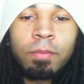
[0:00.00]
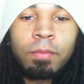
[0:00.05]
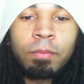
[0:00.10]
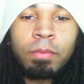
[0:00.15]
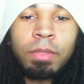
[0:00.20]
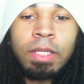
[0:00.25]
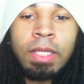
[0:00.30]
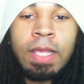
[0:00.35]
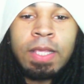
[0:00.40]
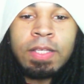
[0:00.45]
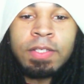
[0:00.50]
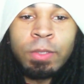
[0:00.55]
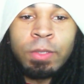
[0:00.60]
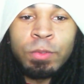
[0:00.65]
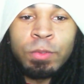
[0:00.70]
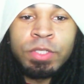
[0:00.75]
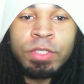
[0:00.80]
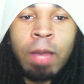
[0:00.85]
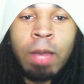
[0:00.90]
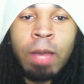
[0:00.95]
Please, no
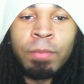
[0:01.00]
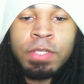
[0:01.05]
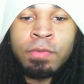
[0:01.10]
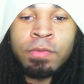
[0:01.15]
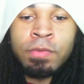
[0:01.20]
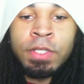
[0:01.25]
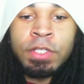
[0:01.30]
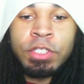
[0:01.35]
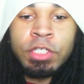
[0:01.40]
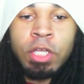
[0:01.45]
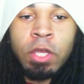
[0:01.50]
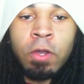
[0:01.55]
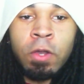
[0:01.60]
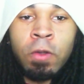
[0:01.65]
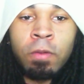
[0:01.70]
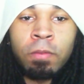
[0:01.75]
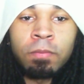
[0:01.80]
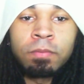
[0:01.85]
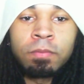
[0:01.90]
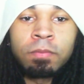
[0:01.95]
what zombies on the
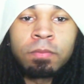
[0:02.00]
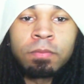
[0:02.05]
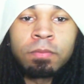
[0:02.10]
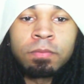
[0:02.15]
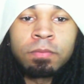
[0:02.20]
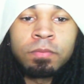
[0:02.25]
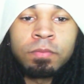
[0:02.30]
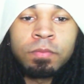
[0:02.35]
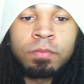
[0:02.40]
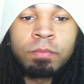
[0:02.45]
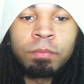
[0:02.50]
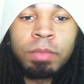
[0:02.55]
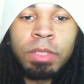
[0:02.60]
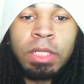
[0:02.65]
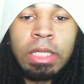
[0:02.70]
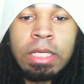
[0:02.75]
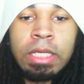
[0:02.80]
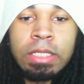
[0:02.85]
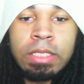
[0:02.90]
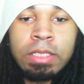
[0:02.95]
show. But possible?
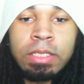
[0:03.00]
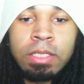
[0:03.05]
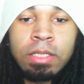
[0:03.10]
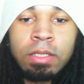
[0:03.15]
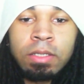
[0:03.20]
Please.